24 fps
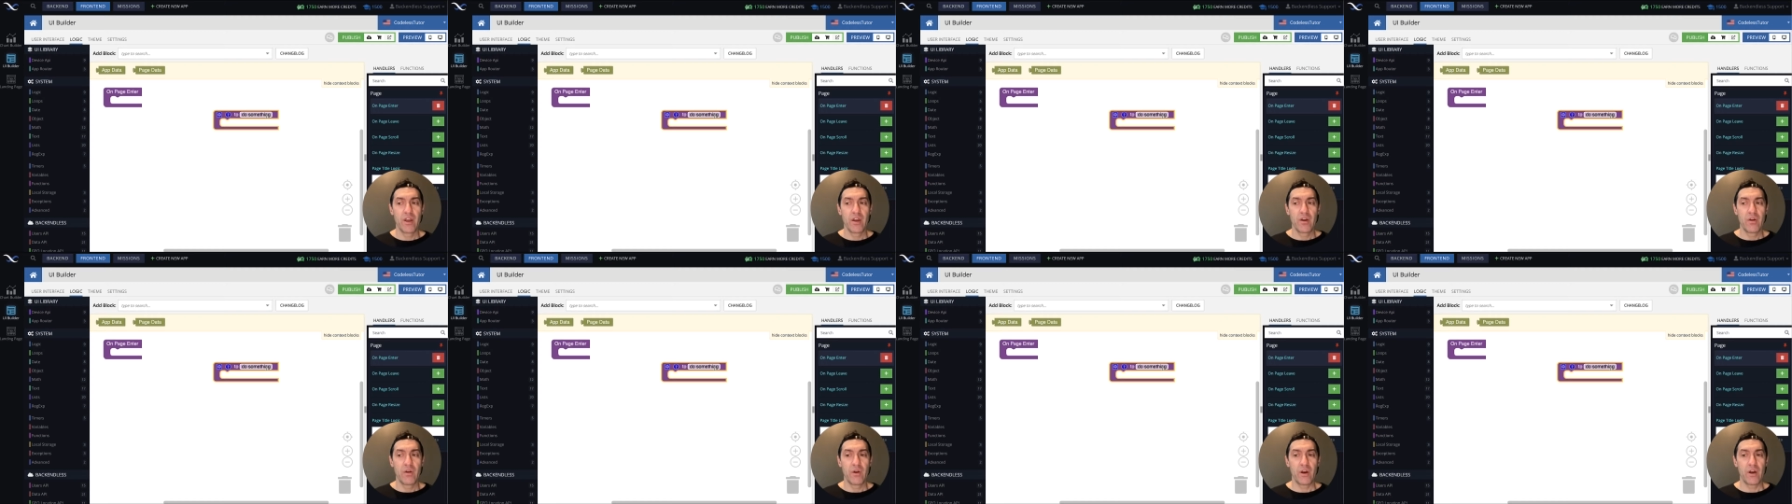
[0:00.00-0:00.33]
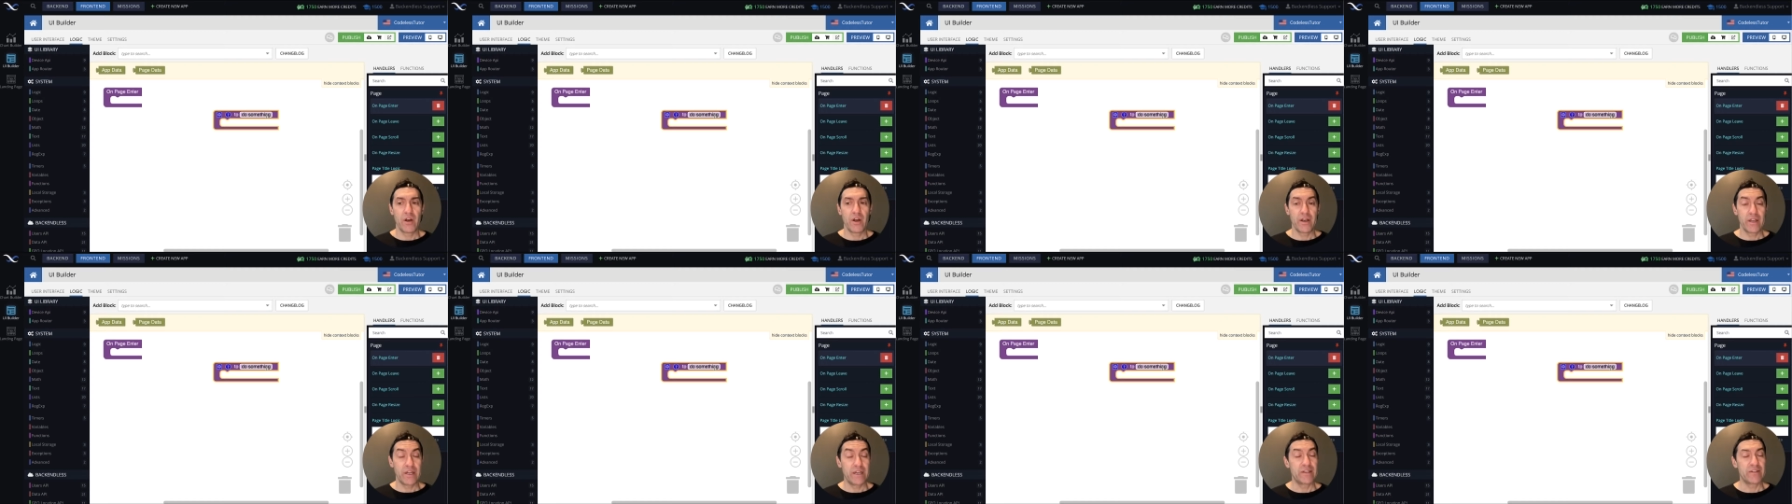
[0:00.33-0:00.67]

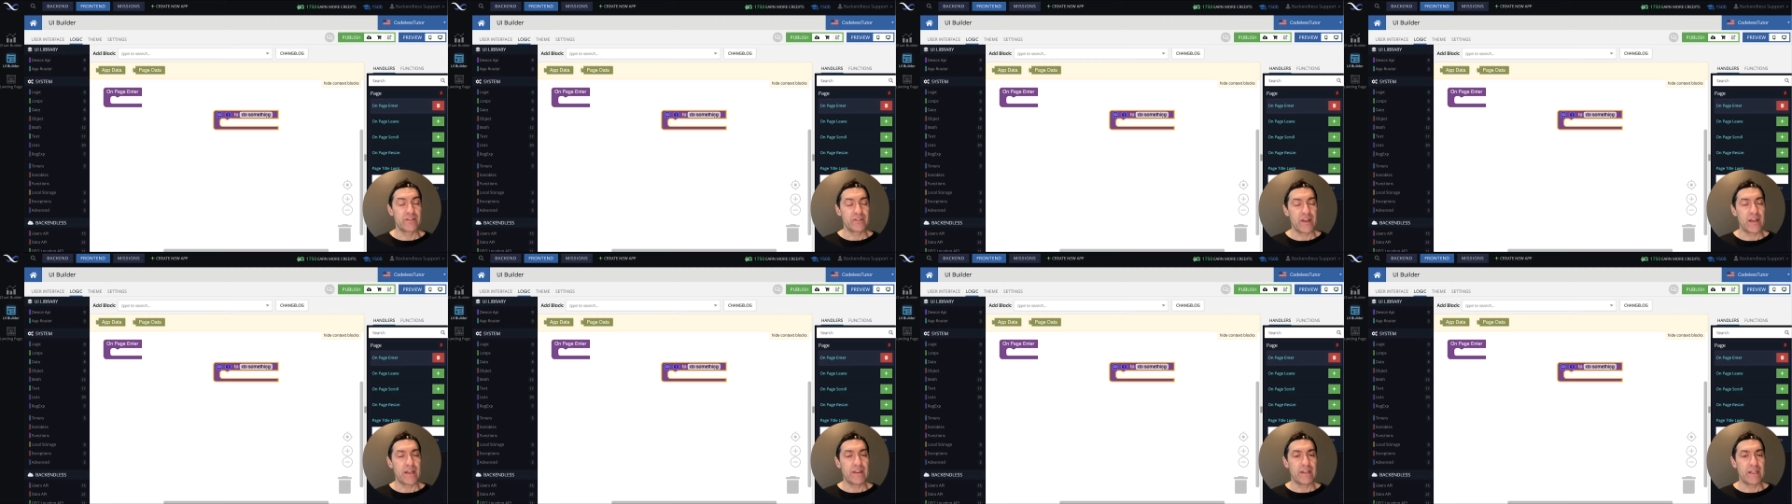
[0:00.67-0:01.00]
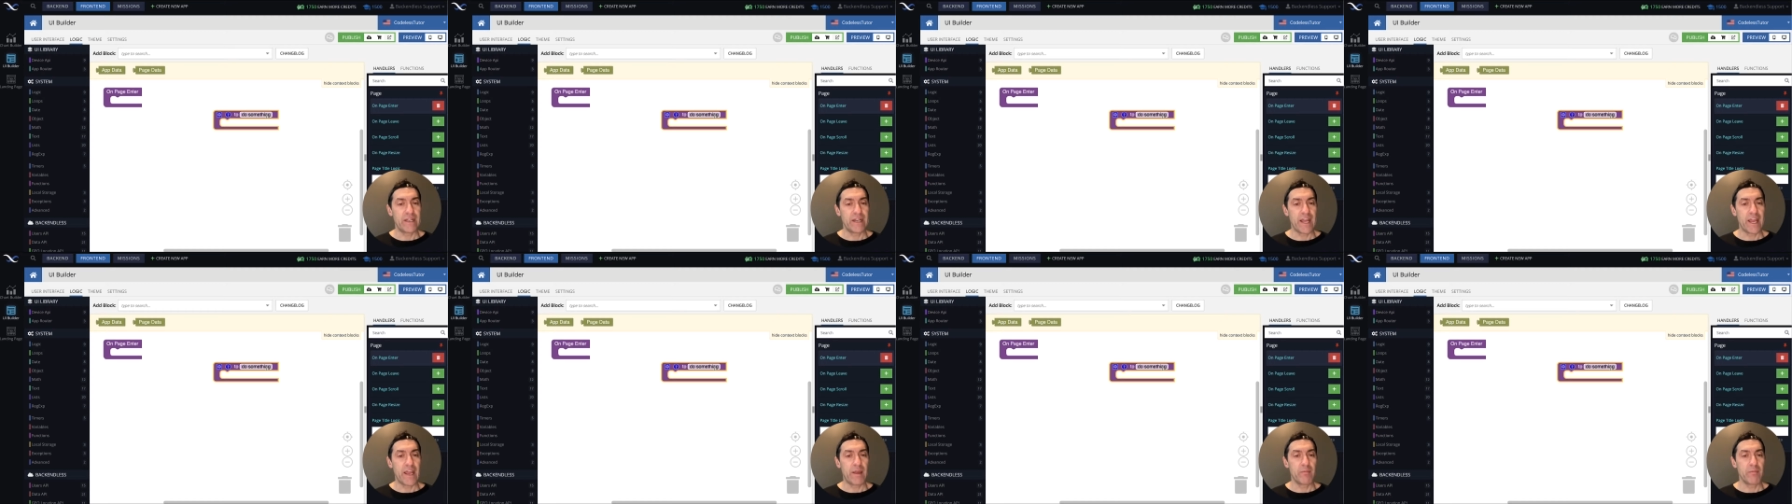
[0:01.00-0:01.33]
uh, and assign the
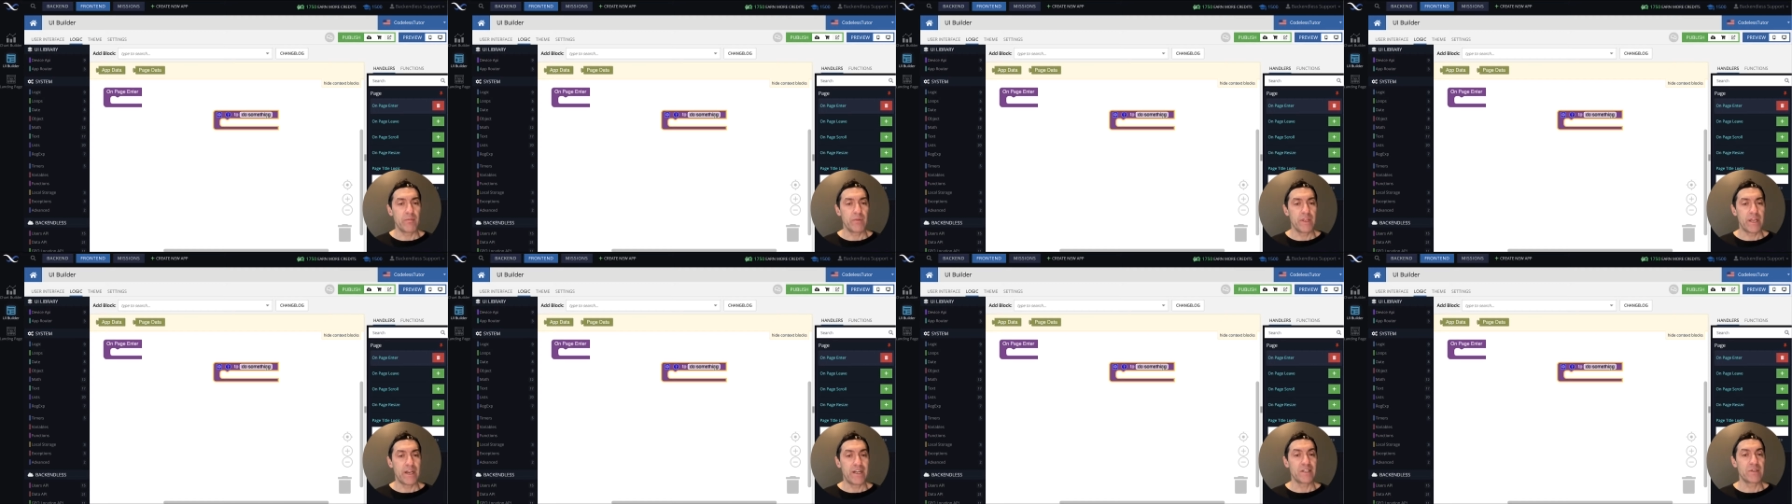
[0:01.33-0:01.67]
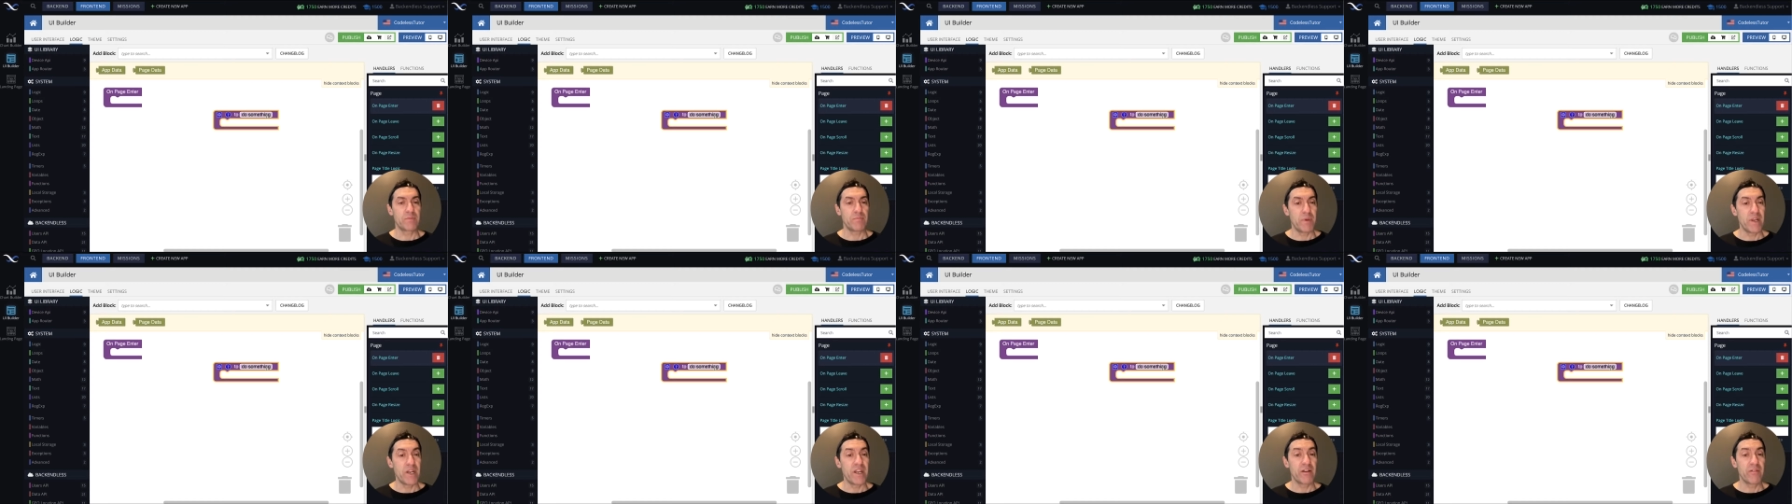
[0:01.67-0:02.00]
name that is
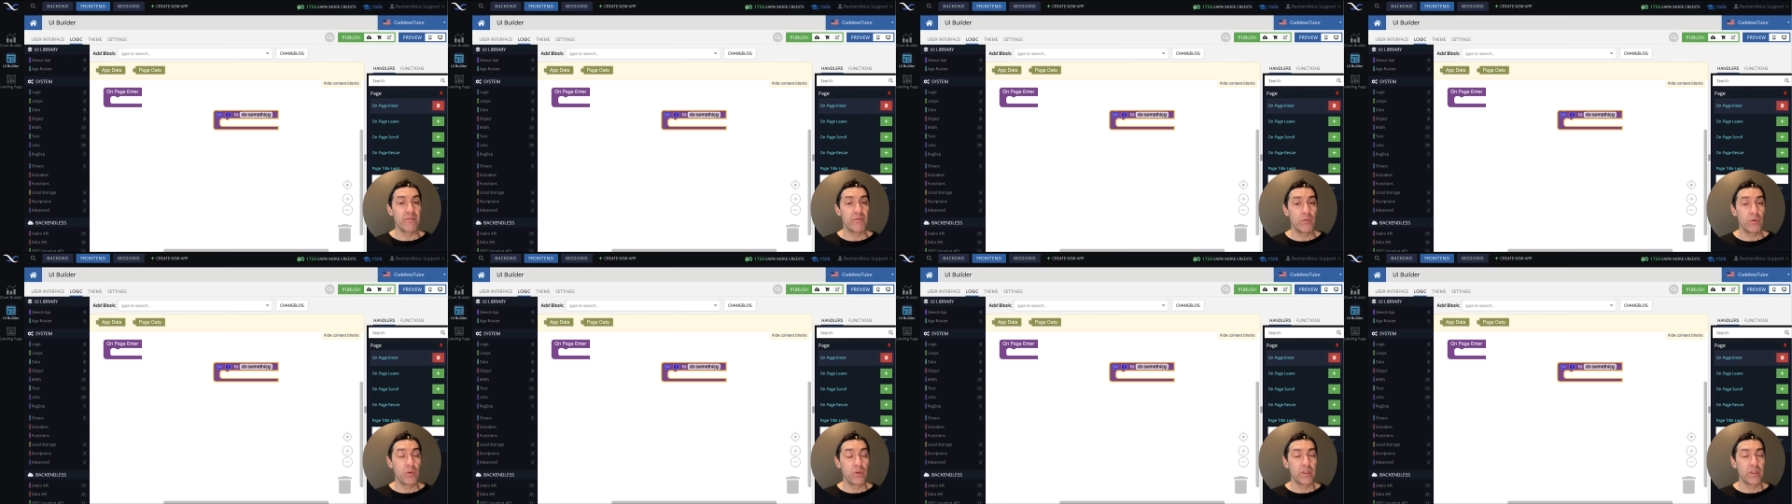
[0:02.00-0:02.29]
meaningful,